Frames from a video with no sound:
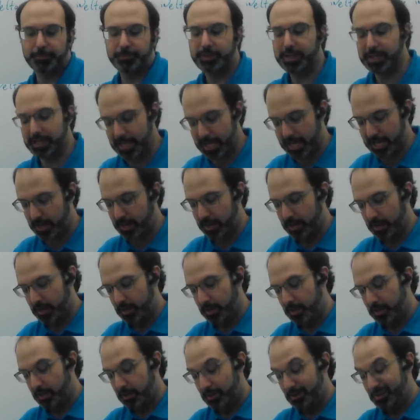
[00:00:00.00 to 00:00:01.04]
Again,
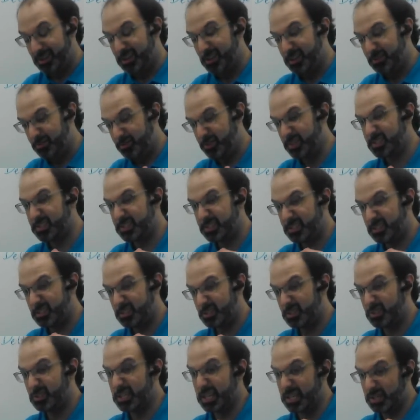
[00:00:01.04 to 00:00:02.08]
physicists,
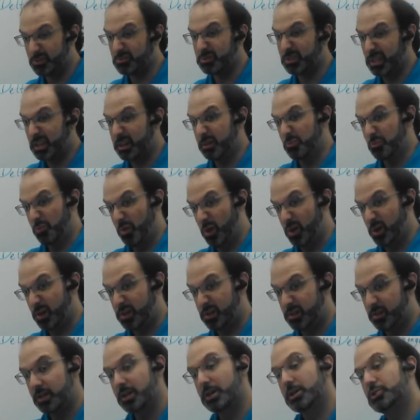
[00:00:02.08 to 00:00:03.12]
they do a lot of
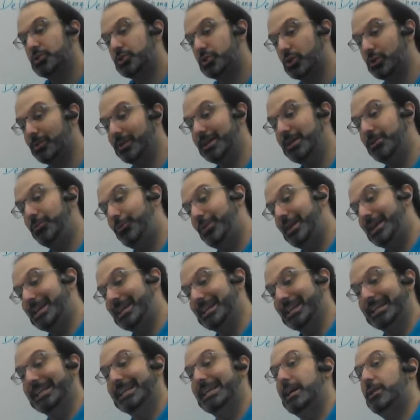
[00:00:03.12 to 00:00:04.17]
work, so if they
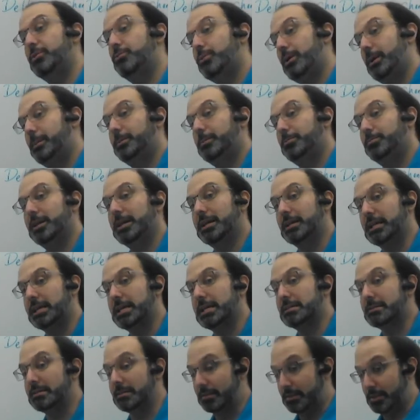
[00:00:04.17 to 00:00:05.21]
can get away with being
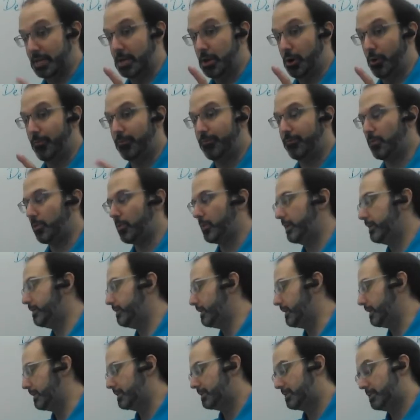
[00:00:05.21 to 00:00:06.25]
lazy, they go for it.
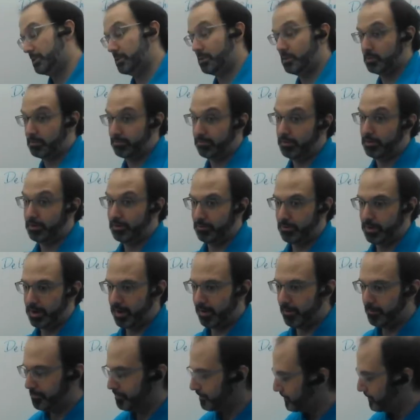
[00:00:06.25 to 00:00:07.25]
It's just very rare.